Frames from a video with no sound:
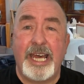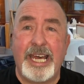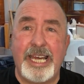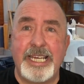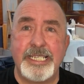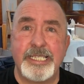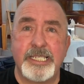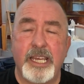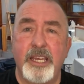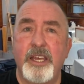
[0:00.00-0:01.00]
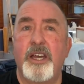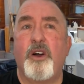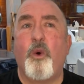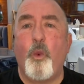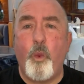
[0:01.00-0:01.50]
And
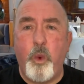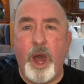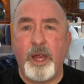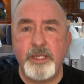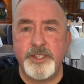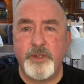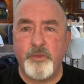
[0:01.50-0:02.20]
whilst